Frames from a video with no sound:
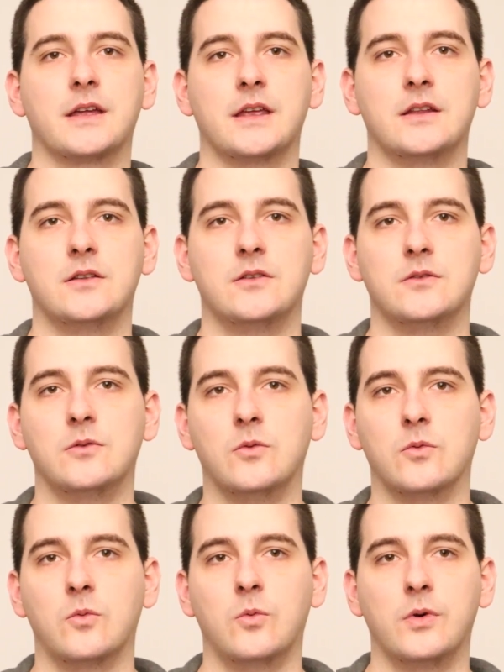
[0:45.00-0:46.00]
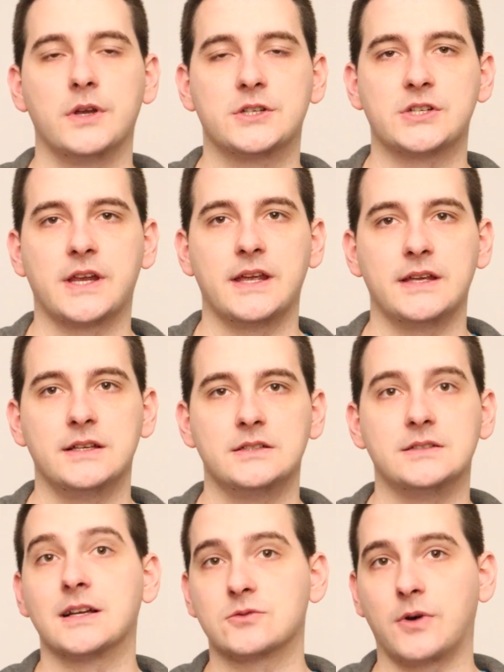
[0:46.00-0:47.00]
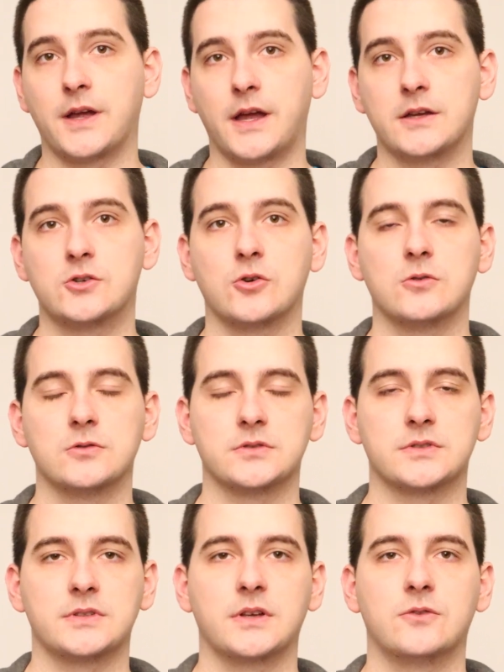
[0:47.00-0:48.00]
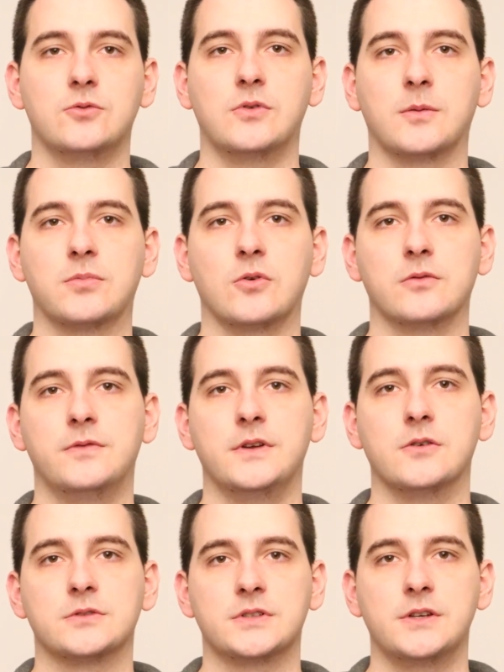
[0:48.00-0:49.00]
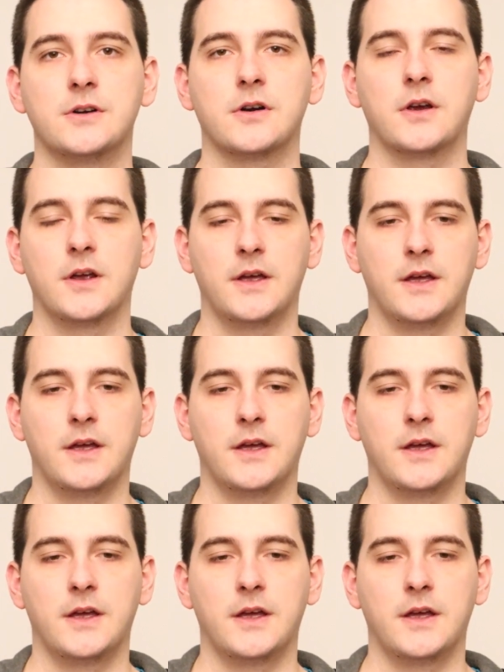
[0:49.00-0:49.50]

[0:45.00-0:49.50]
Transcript: In which case, that's why I chose to upload videos here.